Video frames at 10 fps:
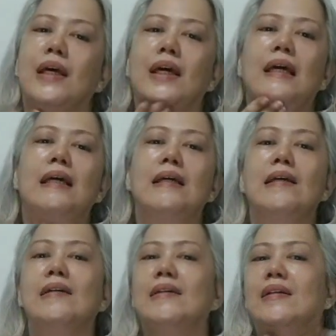
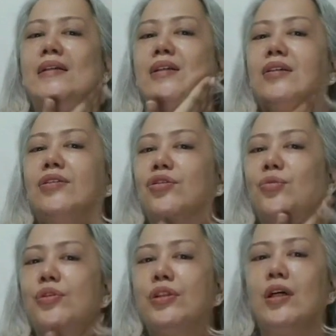Okay.
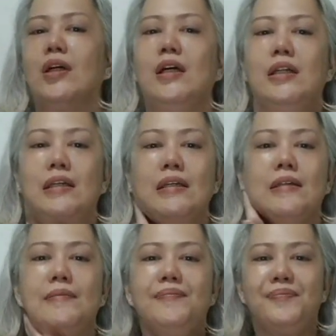So, we're
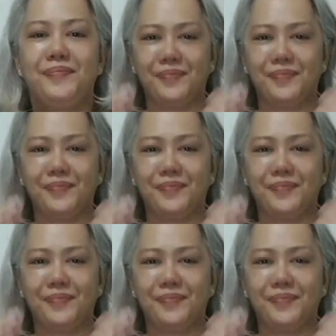done.